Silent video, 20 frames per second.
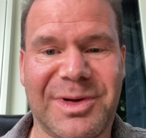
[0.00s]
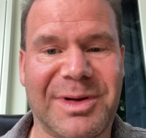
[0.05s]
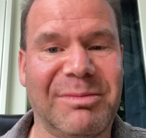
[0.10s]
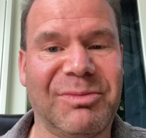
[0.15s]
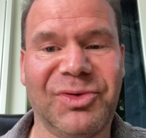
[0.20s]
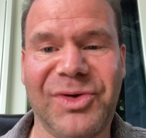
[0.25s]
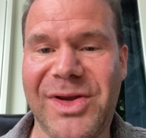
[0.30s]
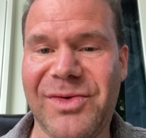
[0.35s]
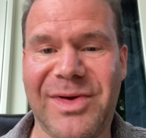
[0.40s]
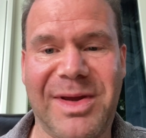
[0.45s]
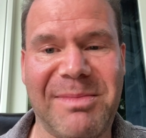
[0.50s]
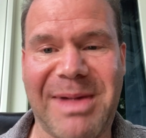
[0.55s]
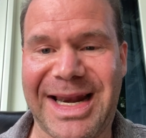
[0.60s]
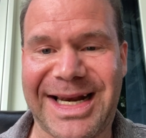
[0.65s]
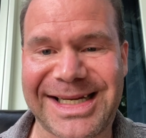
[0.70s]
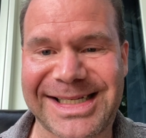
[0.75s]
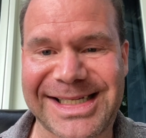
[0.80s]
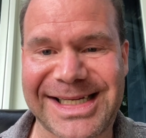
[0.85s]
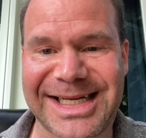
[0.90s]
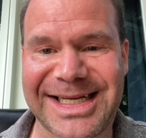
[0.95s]
completely
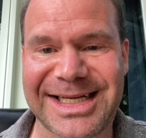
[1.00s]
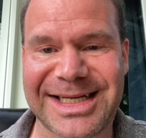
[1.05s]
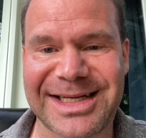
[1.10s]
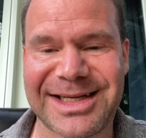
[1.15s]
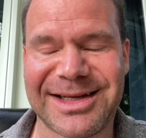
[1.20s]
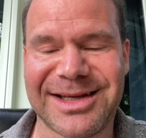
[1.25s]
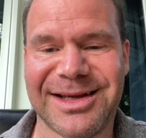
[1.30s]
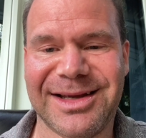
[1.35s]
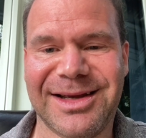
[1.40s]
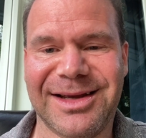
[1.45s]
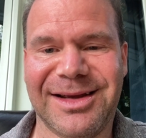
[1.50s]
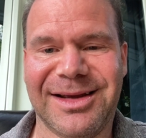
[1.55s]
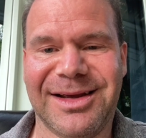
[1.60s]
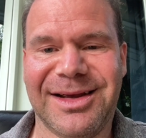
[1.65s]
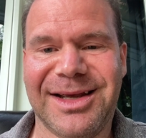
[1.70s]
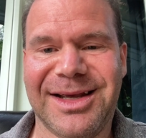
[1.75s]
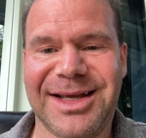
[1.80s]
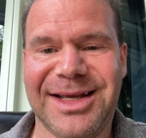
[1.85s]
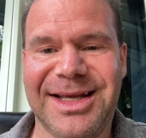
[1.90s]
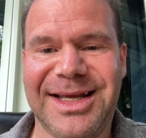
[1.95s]
menacing.
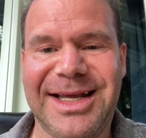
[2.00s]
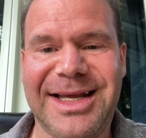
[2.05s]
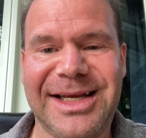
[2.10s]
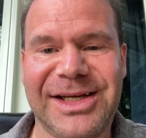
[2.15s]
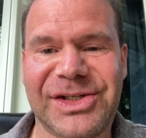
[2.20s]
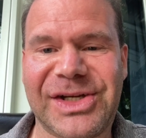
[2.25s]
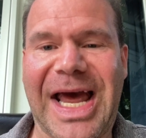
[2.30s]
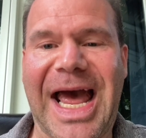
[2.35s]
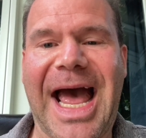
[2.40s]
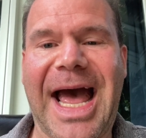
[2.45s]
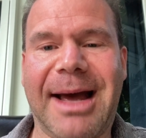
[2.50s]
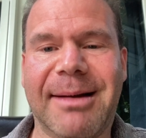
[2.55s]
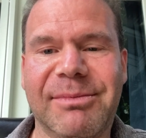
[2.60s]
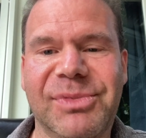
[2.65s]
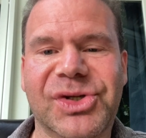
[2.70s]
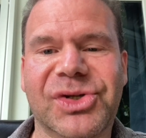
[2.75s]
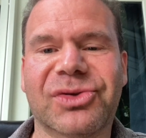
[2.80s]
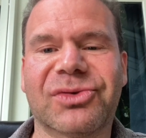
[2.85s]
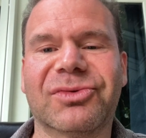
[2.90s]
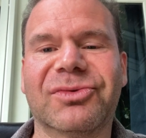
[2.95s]
He is
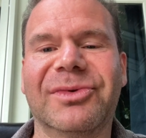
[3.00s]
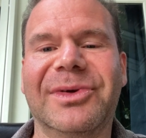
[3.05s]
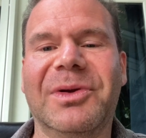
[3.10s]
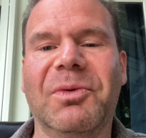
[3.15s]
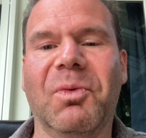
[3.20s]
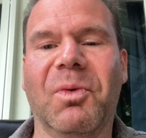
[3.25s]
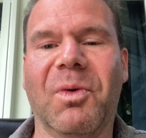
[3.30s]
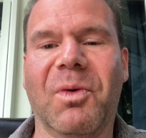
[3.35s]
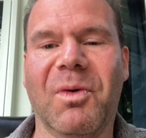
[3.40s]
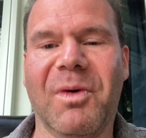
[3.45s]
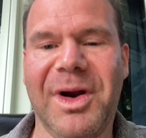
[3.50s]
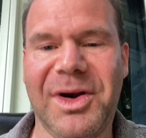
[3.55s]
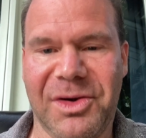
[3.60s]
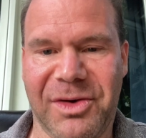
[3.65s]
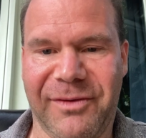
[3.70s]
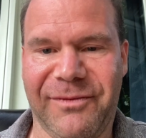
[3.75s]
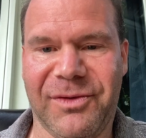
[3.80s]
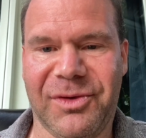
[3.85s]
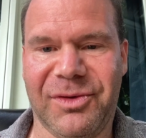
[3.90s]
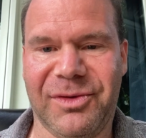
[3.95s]
absolutely
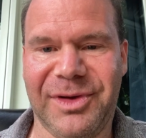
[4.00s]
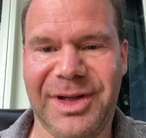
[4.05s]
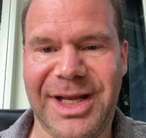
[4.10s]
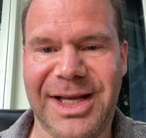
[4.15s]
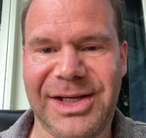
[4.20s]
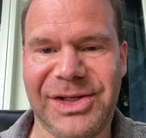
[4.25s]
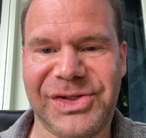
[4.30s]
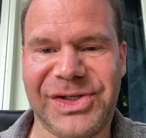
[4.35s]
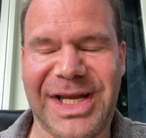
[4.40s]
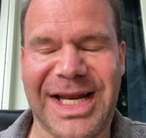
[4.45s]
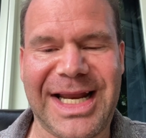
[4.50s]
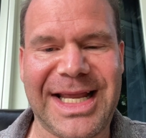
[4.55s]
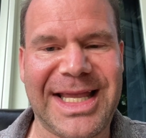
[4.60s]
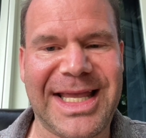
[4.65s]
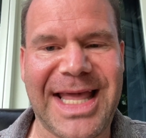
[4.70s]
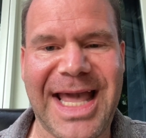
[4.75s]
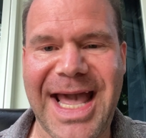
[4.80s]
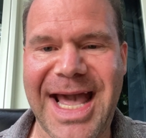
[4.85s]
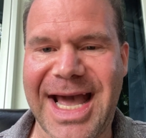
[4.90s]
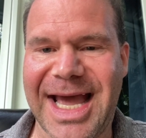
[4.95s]
wonderful in this. And
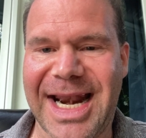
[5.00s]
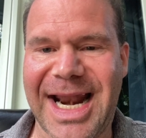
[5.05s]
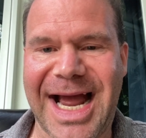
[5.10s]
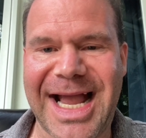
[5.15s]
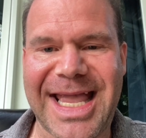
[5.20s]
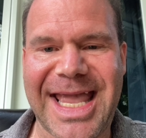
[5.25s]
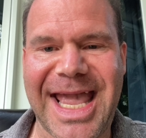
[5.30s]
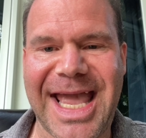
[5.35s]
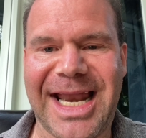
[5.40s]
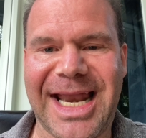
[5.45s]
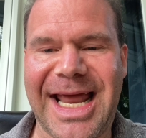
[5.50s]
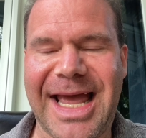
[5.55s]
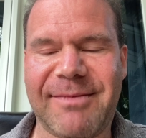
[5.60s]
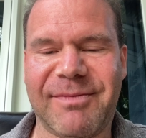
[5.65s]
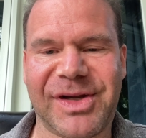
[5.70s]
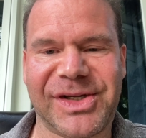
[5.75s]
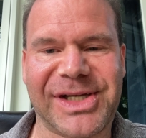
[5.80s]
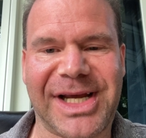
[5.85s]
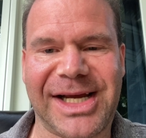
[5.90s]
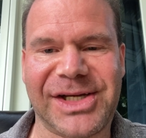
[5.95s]
again, I can't
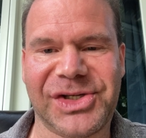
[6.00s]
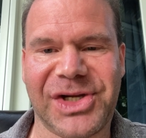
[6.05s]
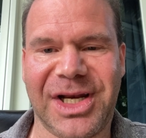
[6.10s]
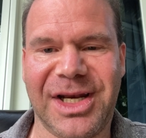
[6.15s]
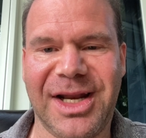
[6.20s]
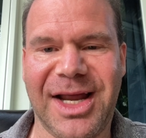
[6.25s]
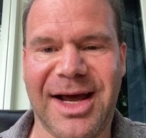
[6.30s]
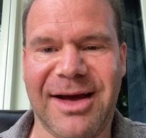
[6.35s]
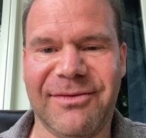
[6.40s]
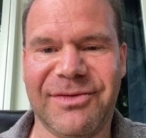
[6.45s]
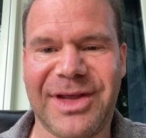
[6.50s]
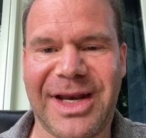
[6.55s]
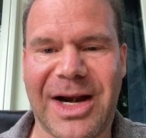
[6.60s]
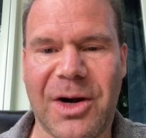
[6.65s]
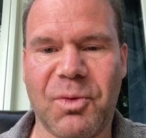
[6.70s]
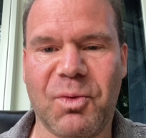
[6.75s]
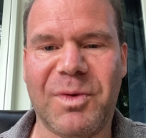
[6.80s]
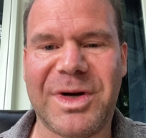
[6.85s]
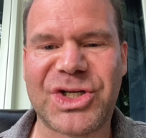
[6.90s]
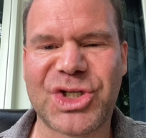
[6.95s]
emphasize enough that I
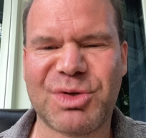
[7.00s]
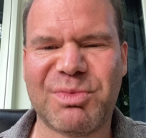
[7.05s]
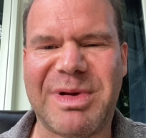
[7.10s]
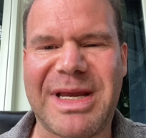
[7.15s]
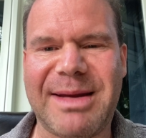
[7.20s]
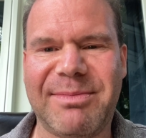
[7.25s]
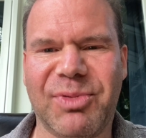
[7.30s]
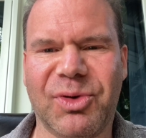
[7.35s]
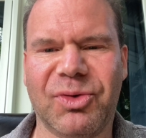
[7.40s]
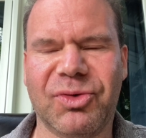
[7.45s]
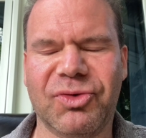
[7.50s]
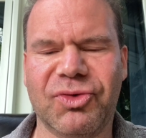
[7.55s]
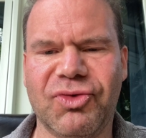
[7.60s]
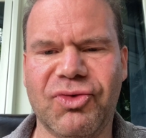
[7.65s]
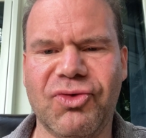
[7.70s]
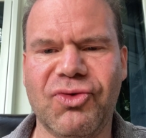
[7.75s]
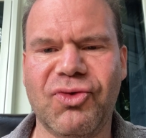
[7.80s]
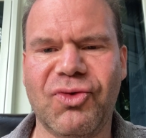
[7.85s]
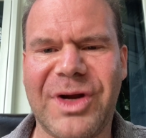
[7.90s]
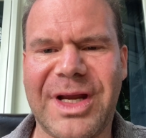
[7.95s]
wish people
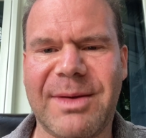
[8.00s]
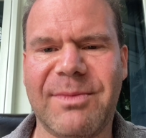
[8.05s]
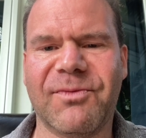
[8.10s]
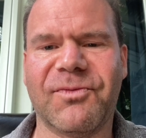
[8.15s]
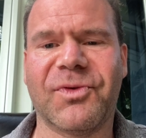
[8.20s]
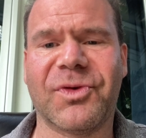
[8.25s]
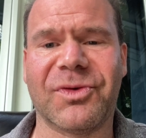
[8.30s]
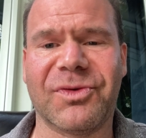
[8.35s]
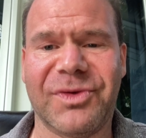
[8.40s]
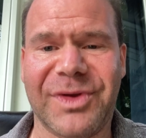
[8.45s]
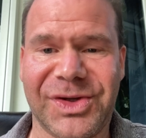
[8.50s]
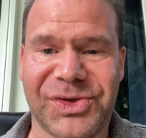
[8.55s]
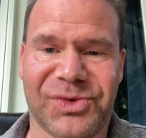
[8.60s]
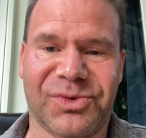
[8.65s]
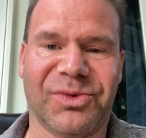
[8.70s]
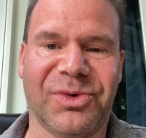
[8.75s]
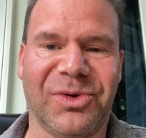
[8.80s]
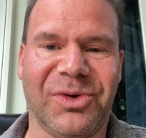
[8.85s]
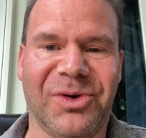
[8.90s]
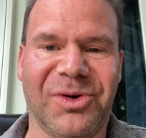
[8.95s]
knew him for this
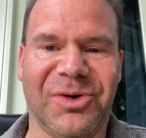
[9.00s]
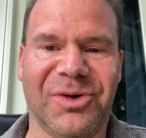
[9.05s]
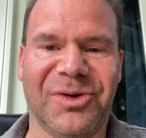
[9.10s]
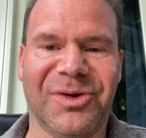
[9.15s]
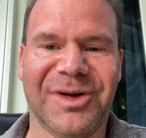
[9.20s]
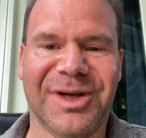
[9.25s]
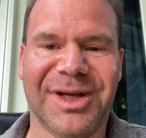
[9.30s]
role